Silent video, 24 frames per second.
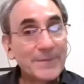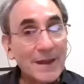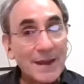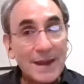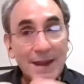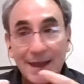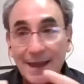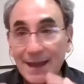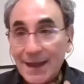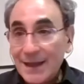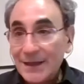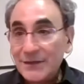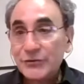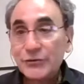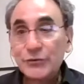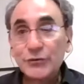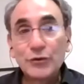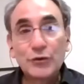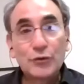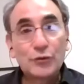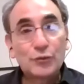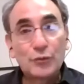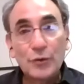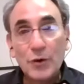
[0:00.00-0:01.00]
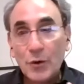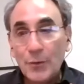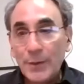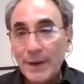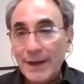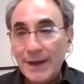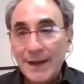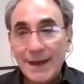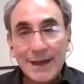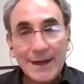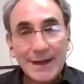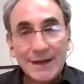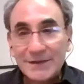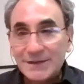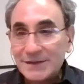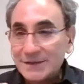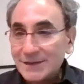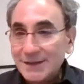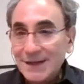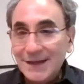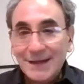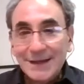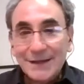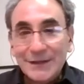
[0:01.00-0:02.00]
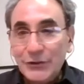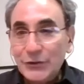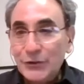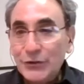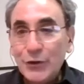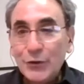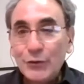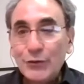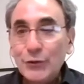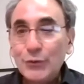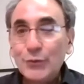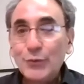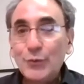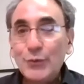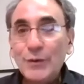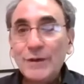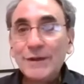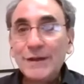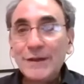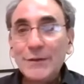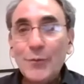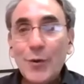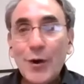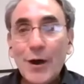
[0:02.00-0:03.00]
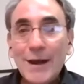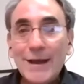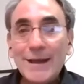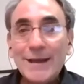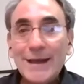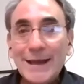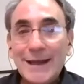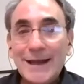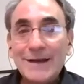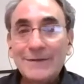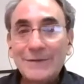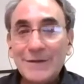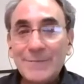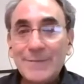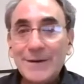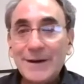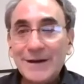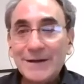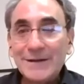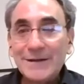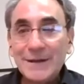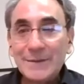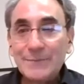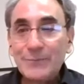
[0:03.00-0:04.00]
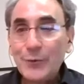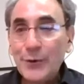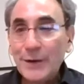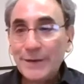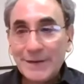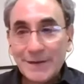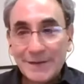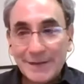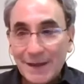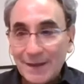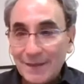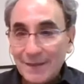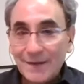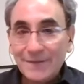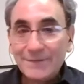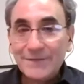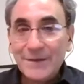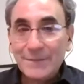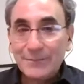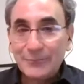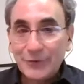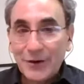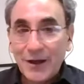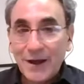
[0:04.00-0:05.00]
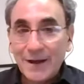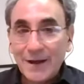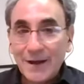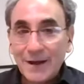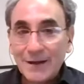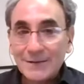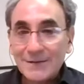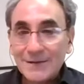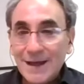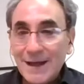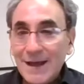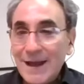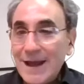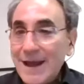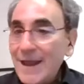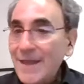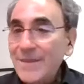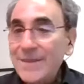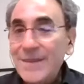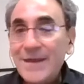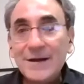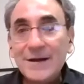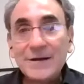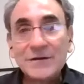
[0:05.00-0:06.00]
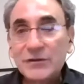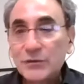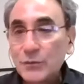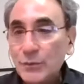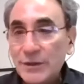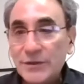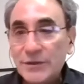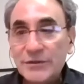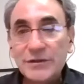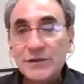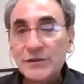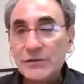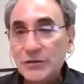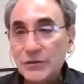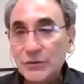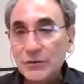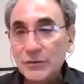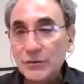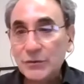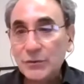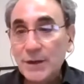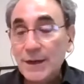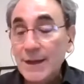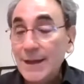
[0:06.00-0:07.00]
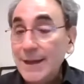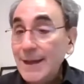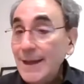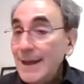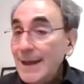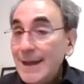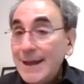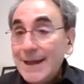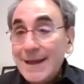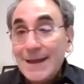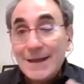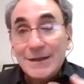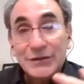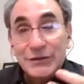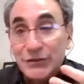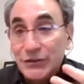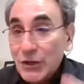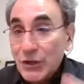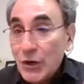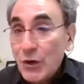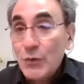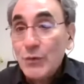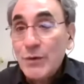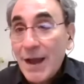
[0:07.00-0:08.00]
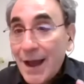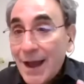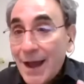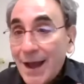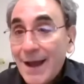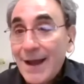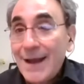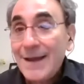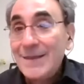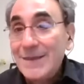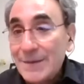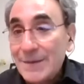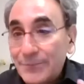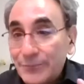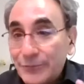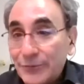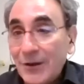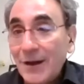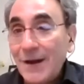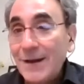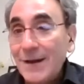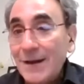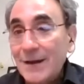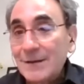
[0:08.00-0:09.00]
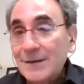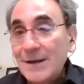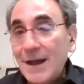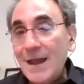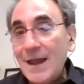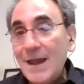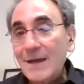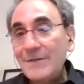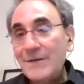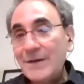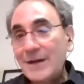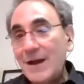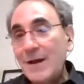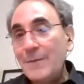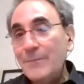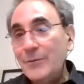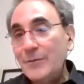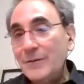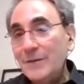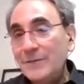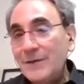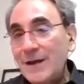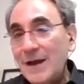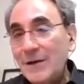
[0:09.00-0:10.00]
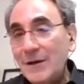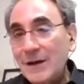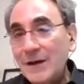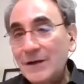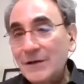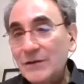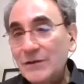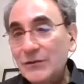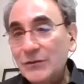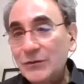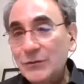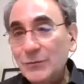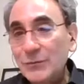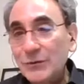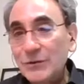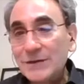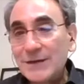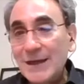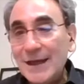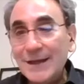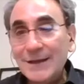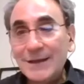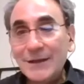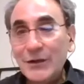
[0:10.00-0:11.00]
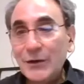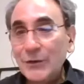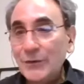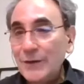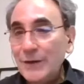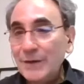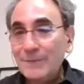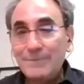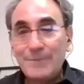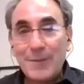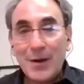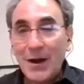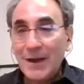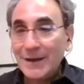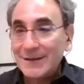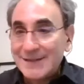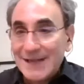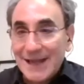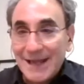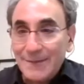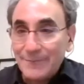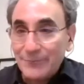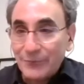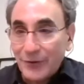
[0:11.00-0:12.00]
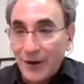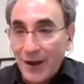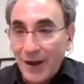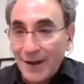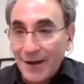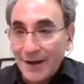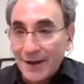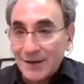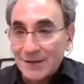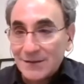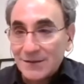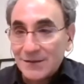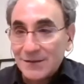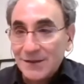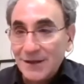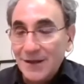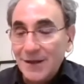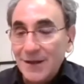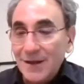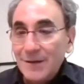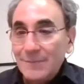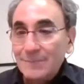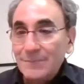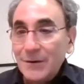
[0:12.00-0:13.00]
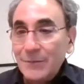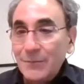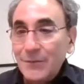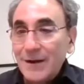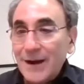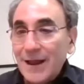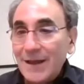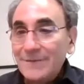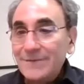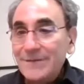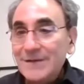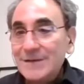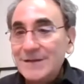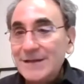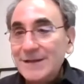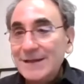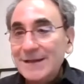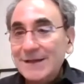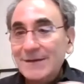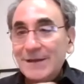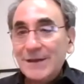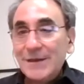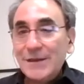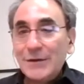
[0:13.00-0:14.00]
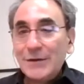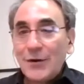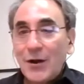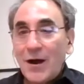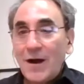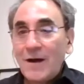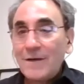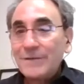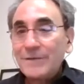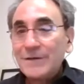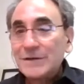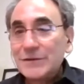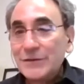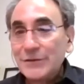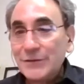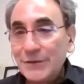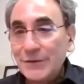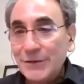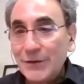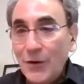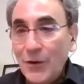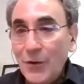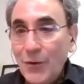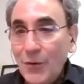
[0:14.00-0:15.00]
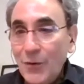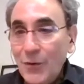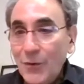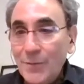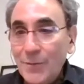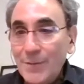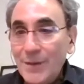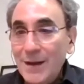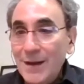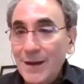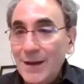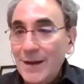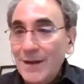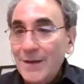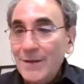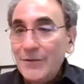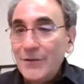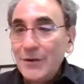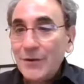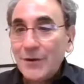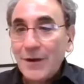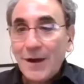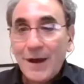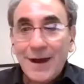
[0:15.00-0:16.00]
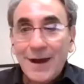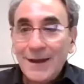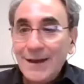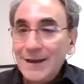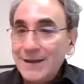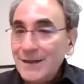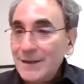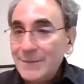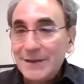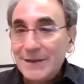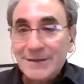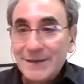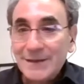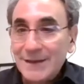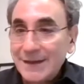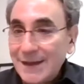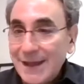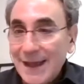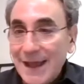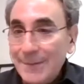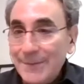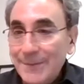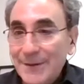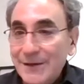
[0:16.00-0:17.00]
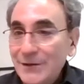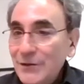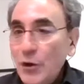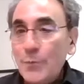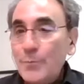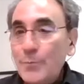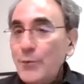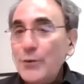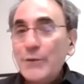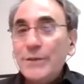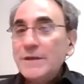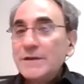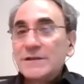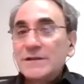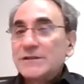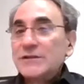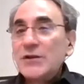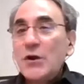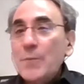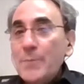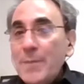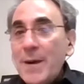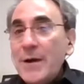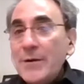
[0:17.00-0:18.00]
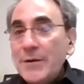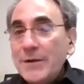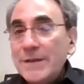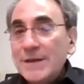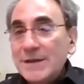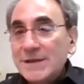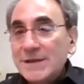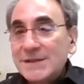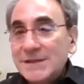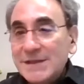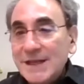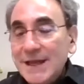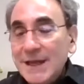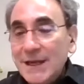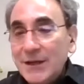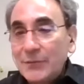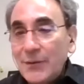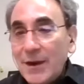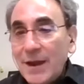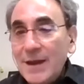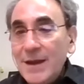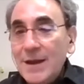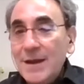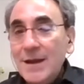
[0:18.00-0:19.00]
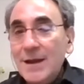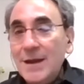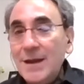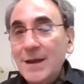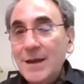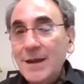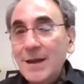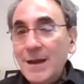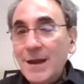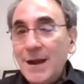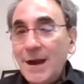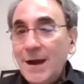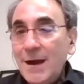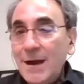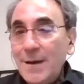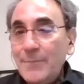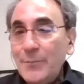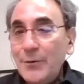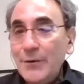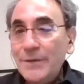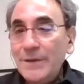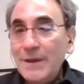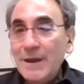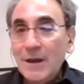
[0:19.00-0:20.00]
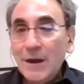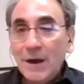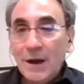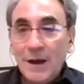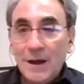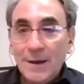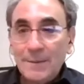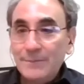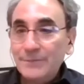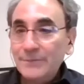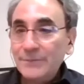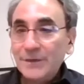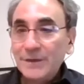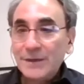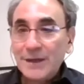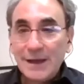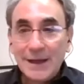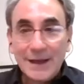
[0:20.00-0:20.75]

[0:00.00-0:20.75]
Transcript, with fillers: as you're growing, and it's, you know, you really want to get everybody to the point that they love the product and they're switching too. Don't hide the product. I have a couple of co consumers that, you know, they've bought ten products, but when I visit either their office or their home, they're hiding them under the cabinet. No, put the soap out on the sink, right? Uh, put the um, the